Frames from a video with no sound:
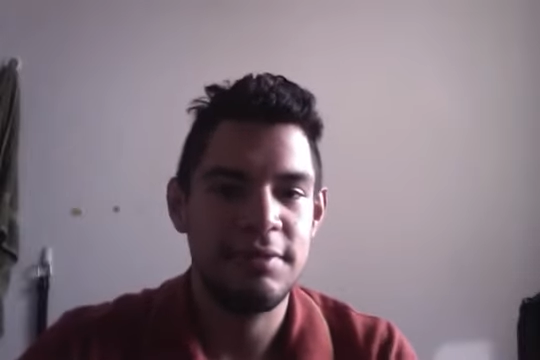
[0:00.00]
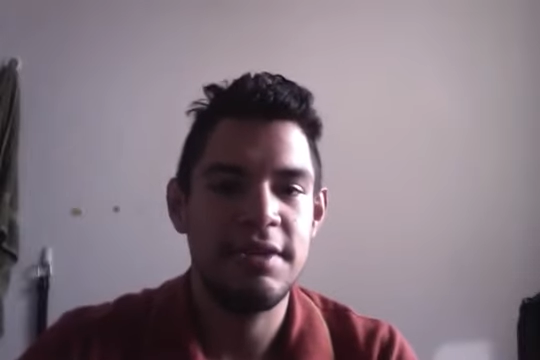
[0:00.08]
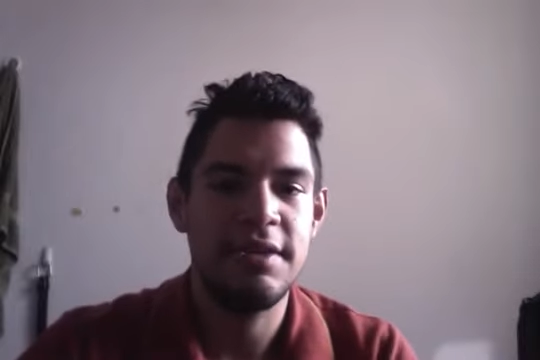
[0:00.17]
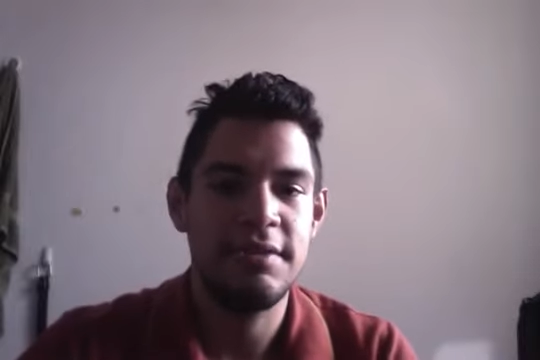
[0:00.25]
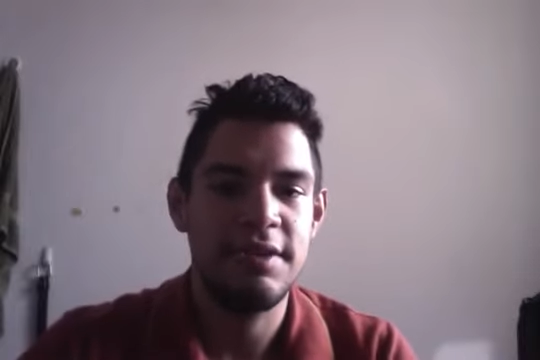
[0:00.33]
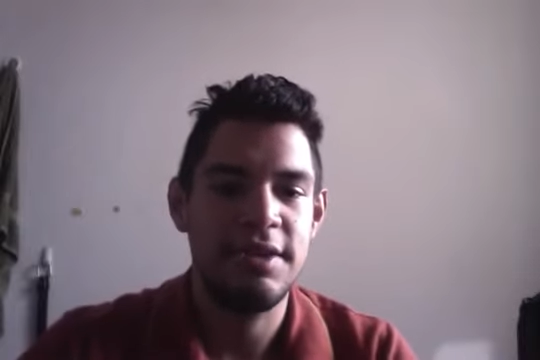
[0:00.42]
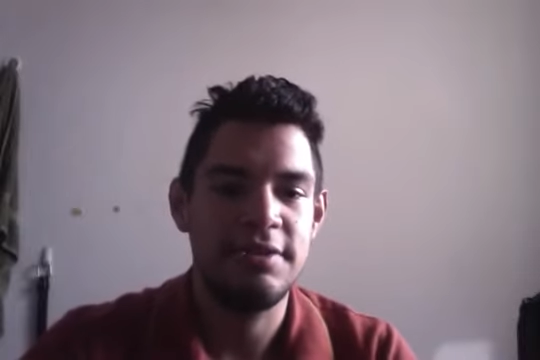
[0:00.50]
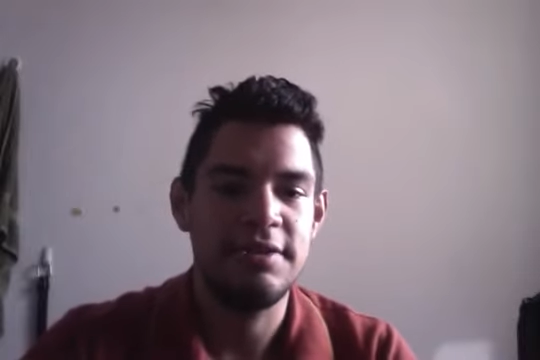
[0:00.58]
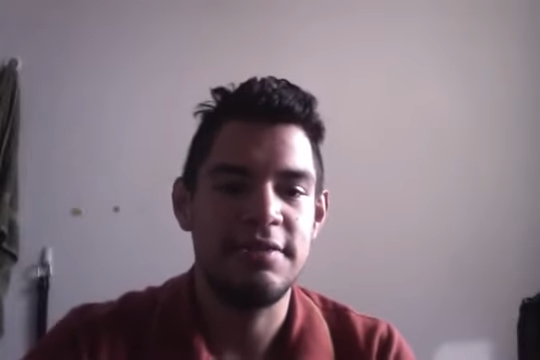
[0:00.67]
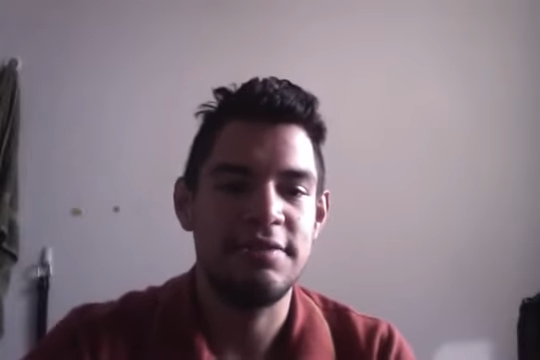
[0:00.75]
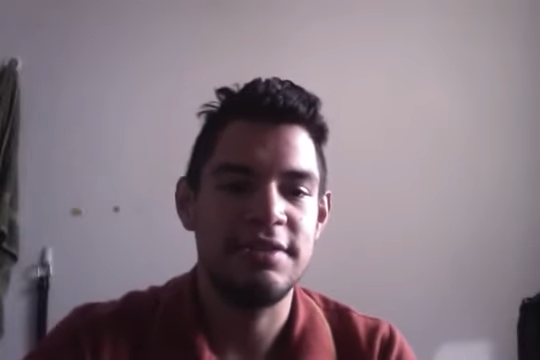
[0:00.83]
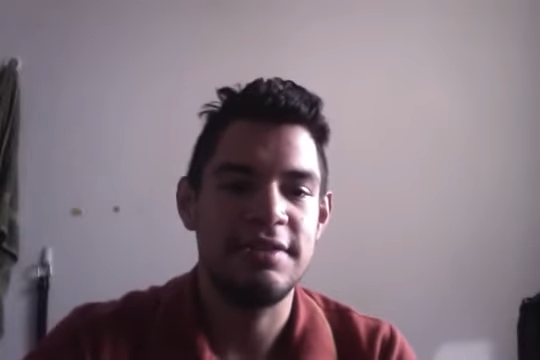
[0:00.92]
So one of the
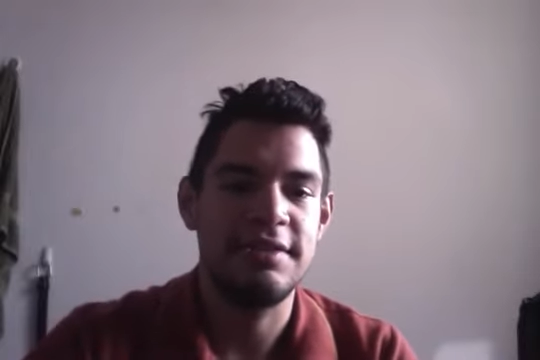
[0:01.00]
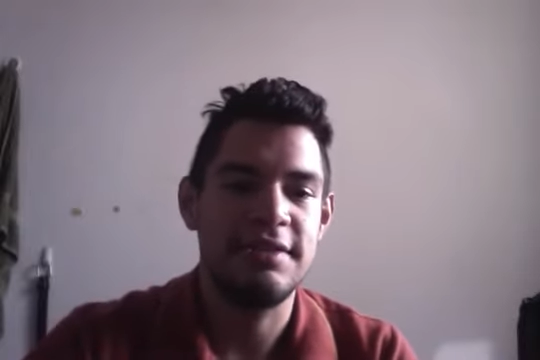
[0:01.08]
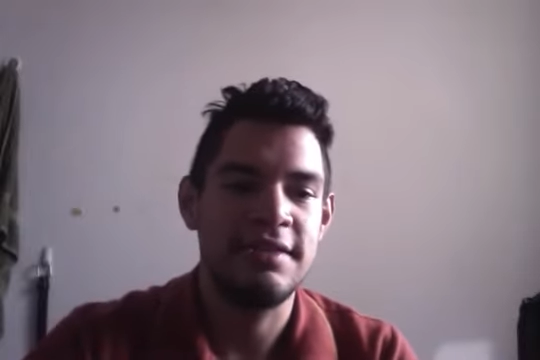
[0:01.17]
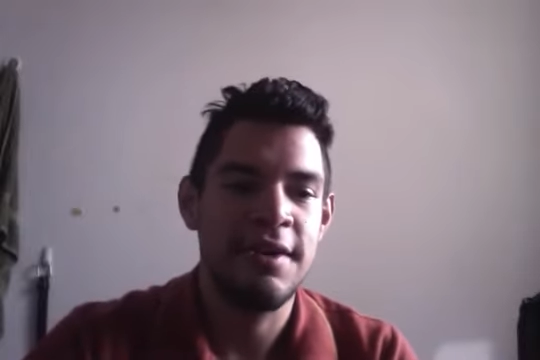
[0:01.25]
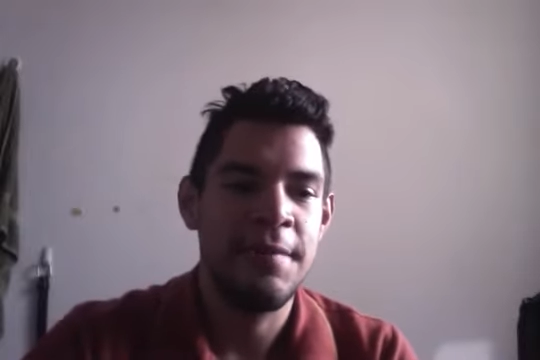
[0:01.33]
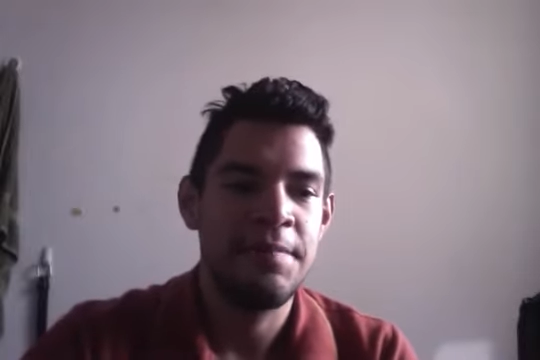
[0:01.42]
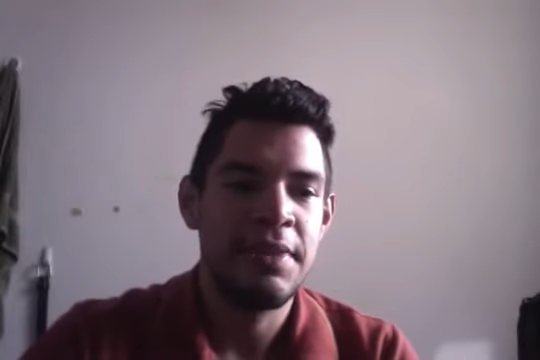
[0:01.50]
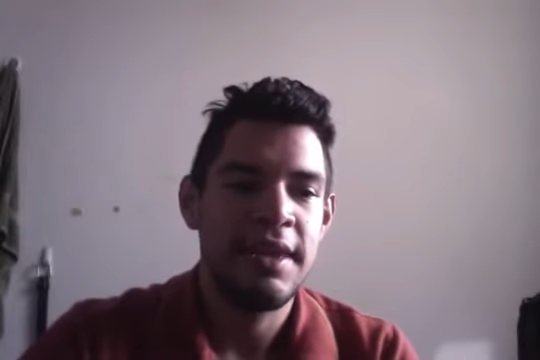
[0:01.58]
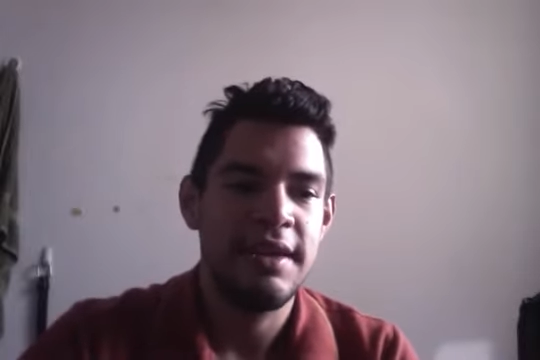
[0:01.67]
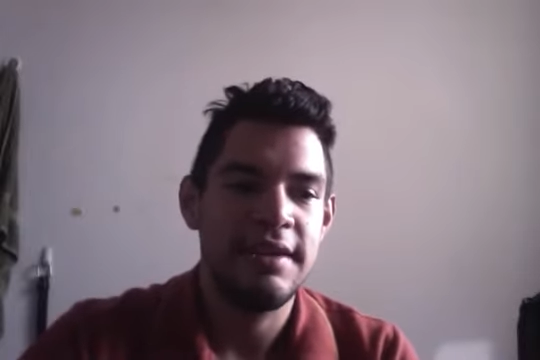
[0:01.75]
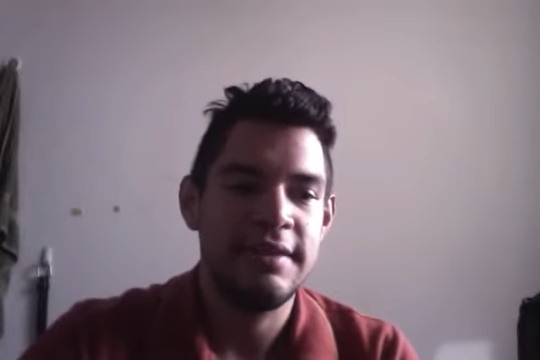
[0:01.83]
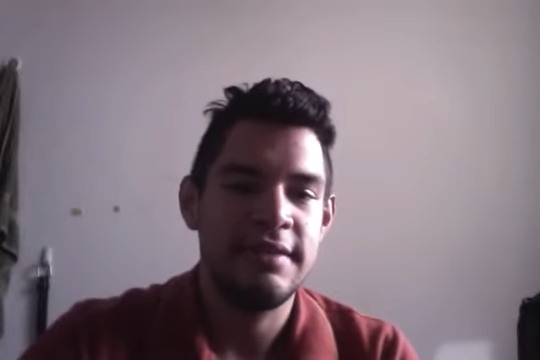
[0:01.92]
huge differences
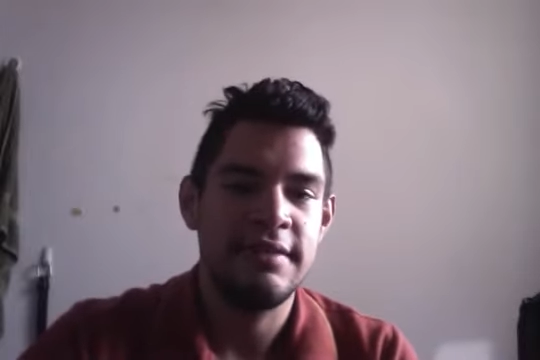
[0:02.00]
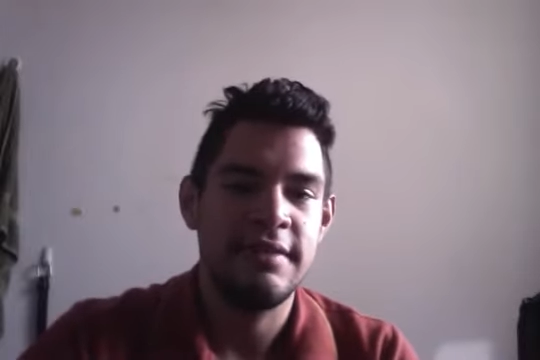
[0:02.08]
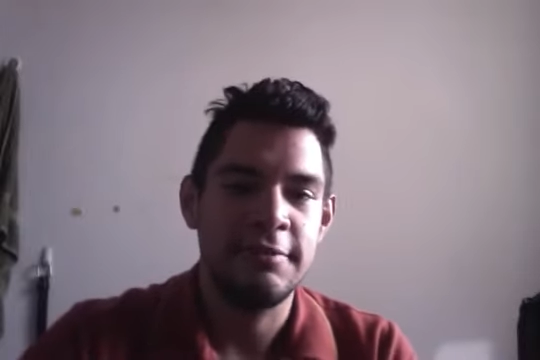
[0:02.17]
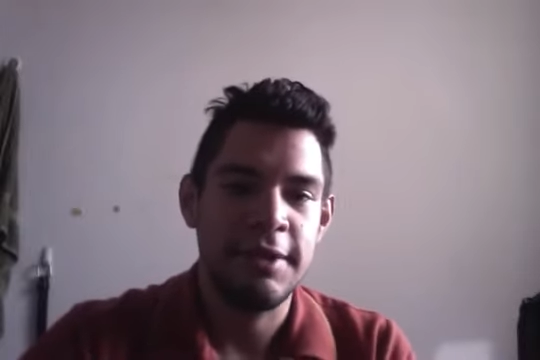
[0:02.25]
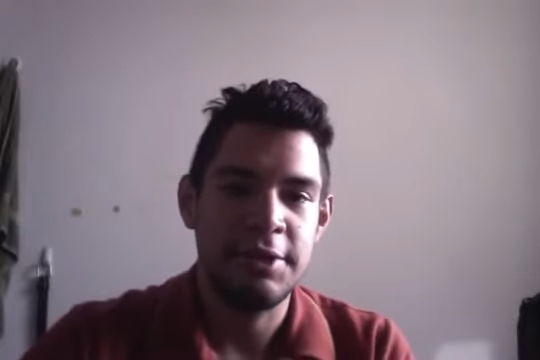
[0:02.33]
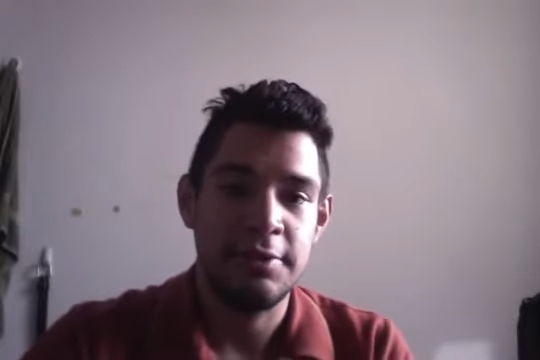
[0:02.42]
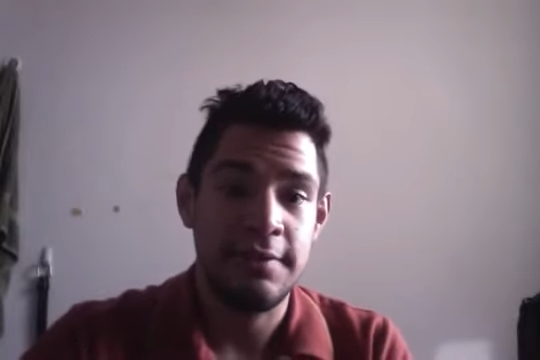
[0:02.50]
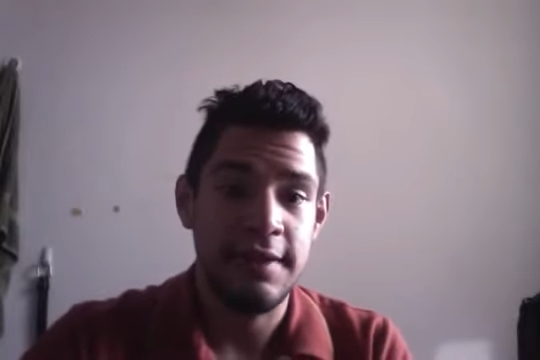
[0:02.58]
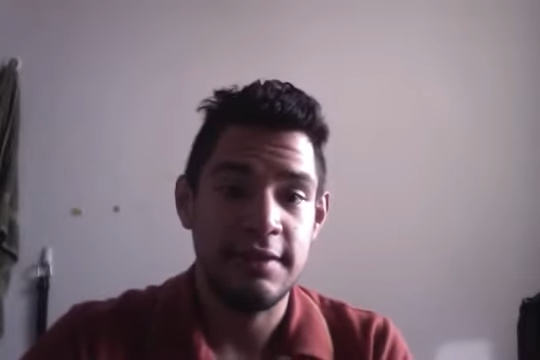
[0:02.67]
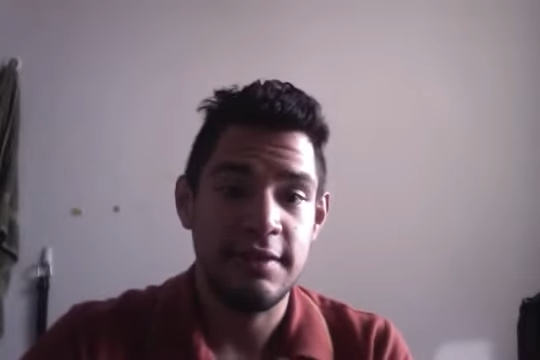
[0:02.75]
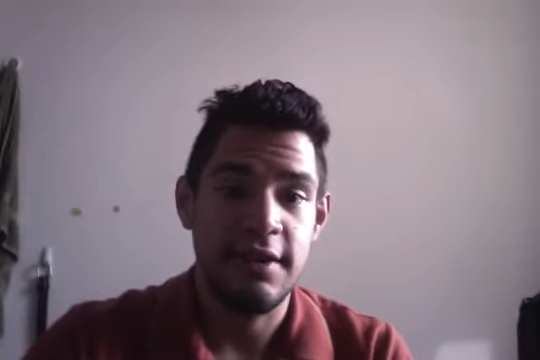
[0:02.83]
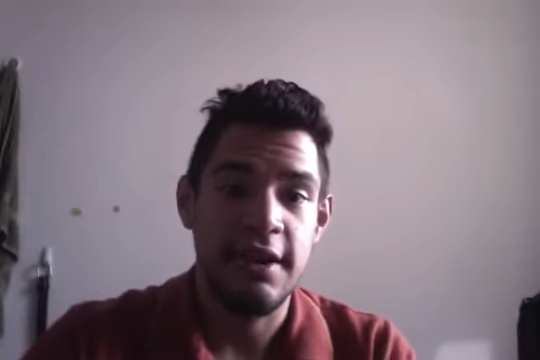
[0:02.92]
is the
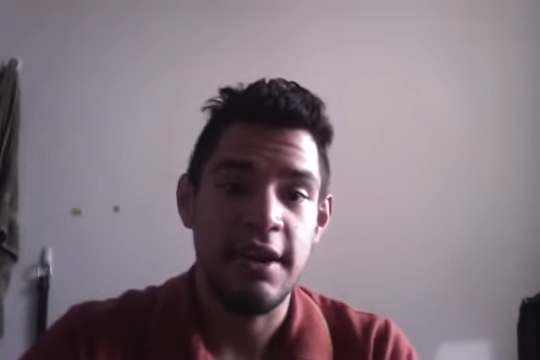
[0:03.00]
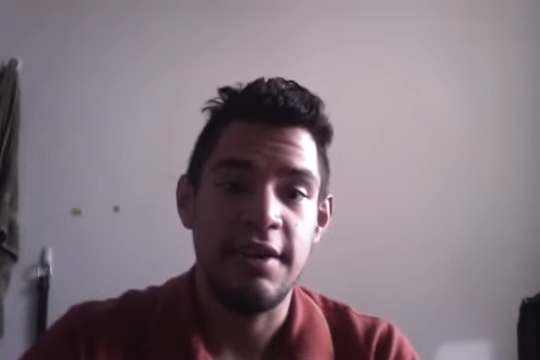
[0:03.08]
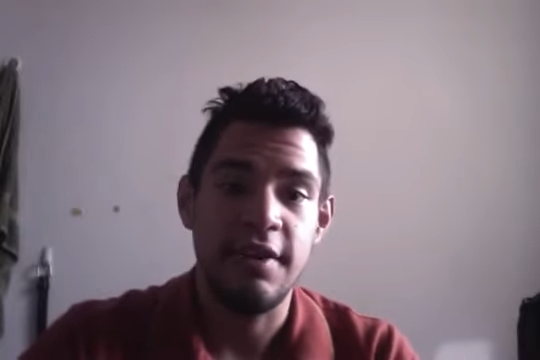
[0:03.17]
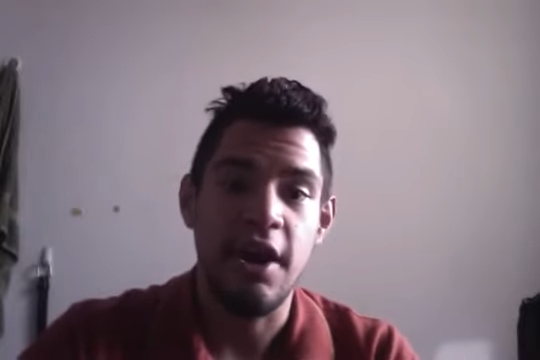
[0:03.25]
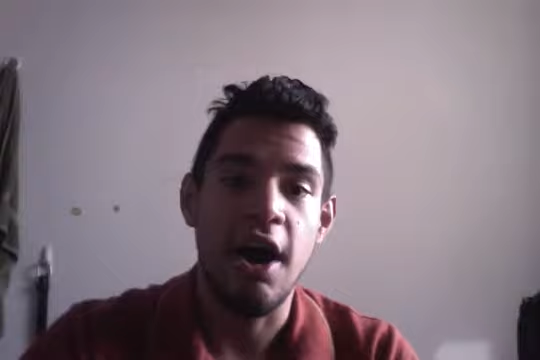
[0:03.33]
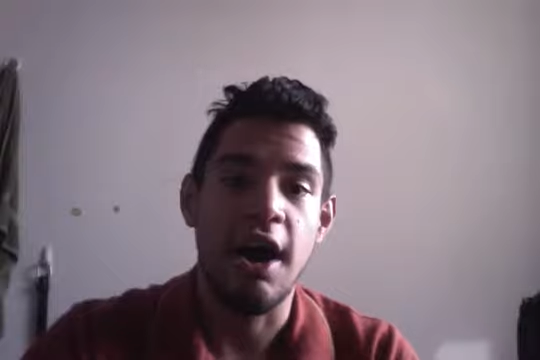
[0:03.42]
Retroflex R,